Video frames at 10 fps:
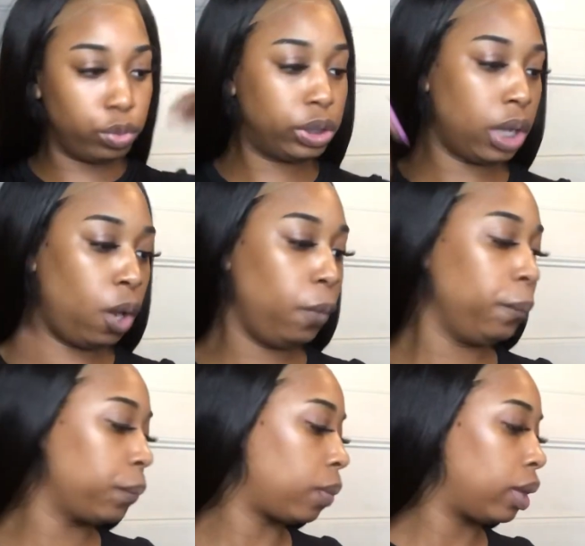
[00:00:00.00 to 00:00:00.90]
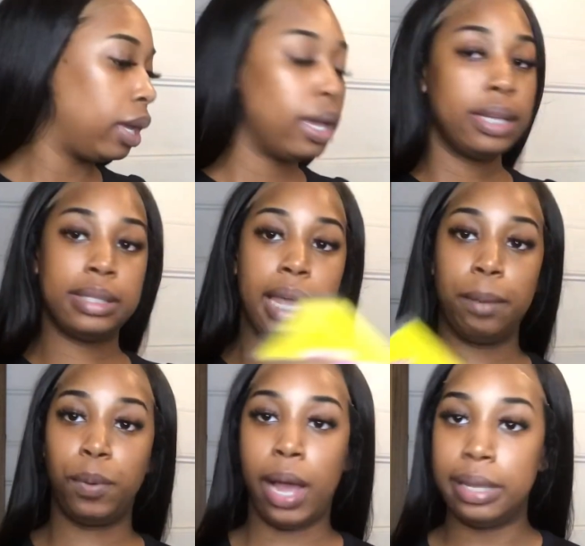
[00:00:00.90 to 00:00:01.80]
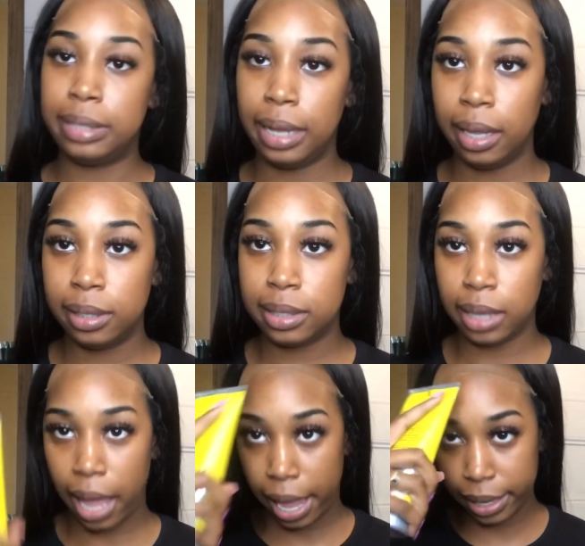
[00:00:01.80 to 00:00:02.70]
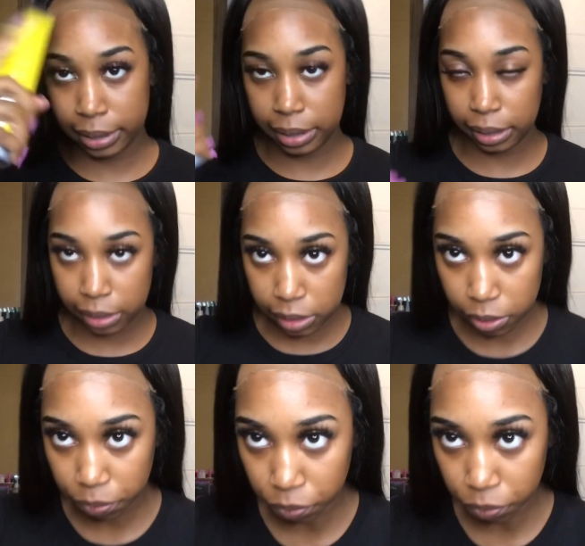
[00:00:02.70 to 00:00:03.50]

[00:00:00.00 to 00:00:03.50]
So, same process as this.